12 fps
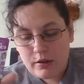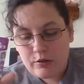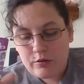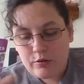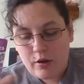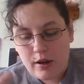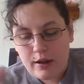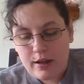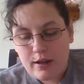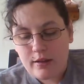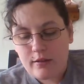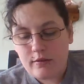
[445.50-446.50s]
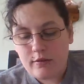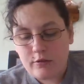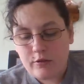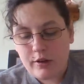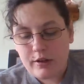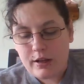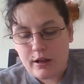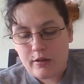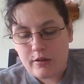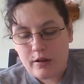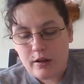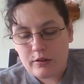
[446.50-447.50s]
Try it
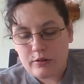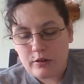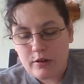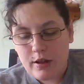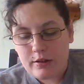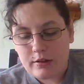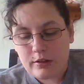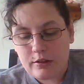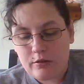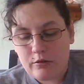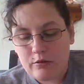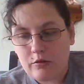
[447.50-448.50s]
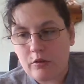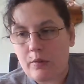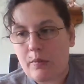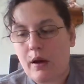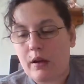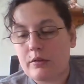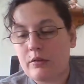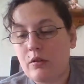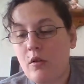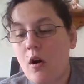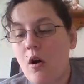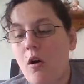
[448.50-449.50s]
now. It also has a cute toy box.
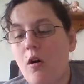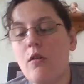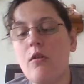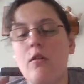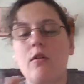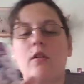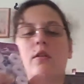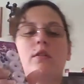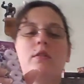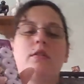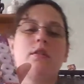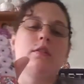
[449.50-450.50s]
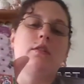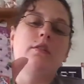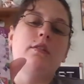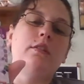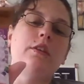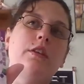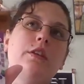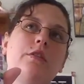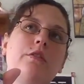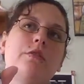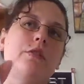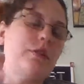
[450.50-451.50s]
Oh,
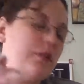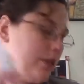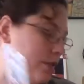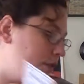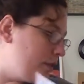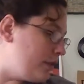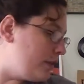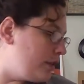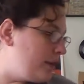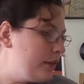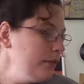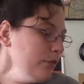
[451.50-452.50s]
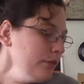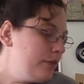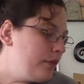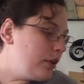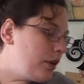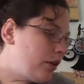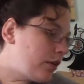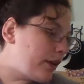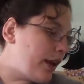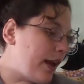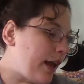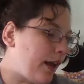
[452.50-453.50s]
cute.
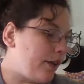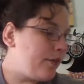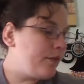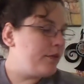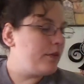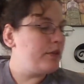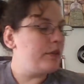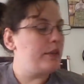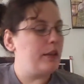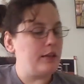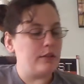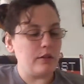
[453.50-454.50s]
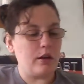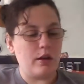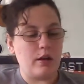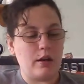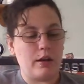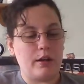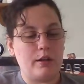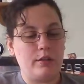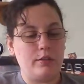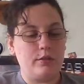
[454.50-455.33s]
Okay, these are.